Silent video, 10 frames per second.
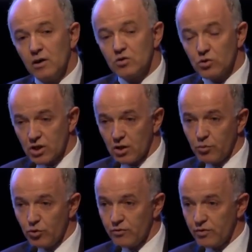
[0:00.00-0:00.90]
It's also
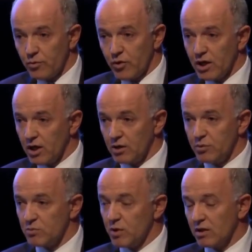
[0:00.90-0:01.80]
important from a regulator
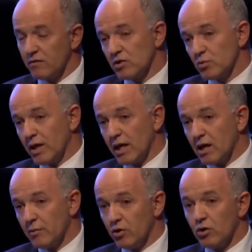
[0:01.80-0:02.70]
perspective, because when they
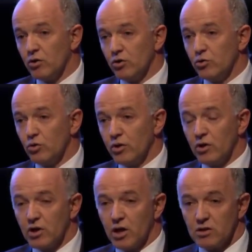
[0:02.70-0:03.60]
come and knock on your door, they're
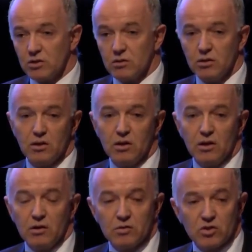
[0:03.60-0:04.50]
not going to
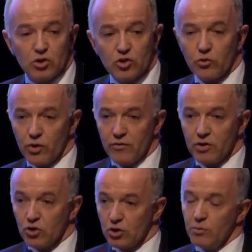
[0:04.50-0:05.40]
search through every
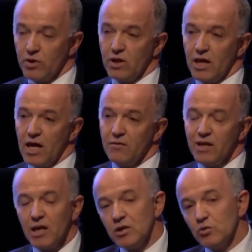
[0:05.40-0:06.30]
document that you have.
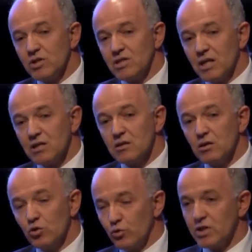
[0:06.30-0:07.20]
They're going to assess
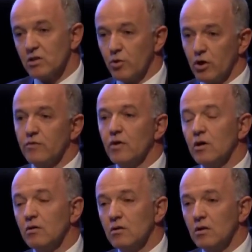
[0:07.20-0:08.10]
your risk
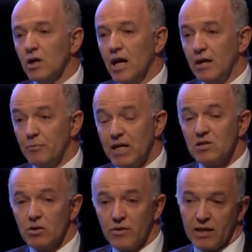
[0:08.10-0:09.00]
profile. And
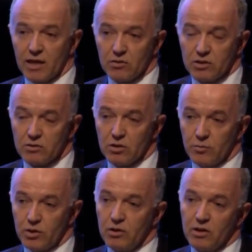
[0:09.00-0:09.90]
based on that, they'll
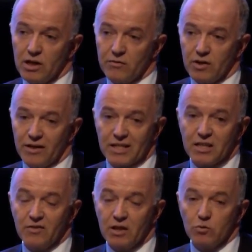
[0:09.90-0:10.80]
determine the level of
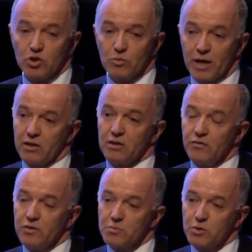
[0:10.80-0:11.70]
activity, which will make the
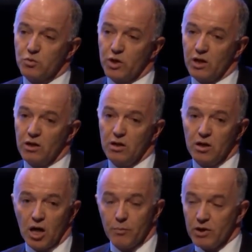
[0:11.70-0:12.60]
difference between
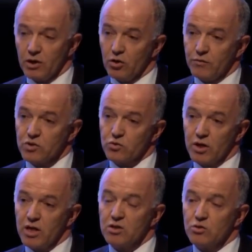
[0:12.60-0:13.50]
opening an office
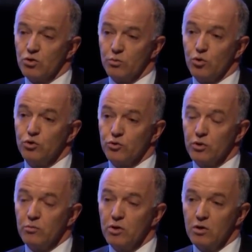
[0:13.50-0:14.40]
right next door to your boardroom